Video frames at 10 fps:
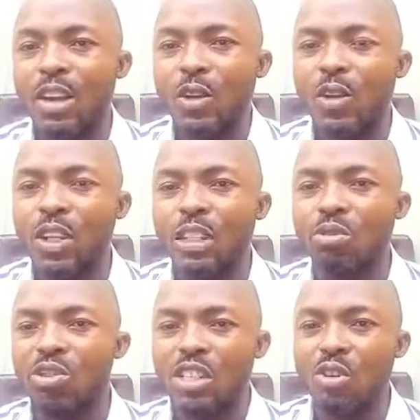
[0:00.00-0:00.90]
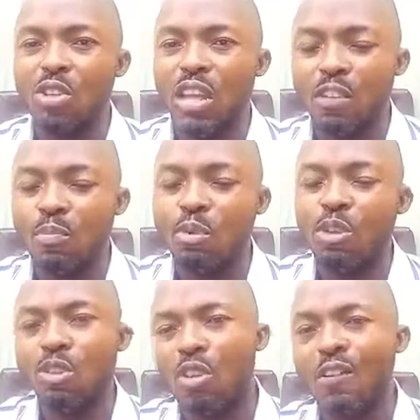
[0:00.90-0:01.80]
you need to see yourself in
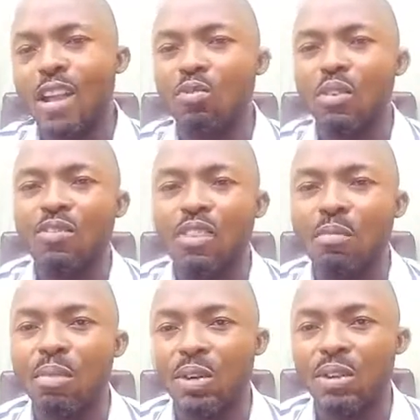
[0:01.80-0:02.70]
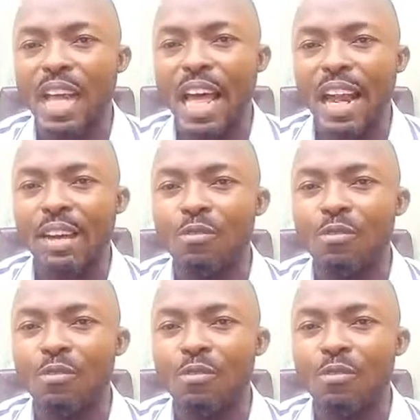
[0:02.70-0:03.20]
position of that 25 million naira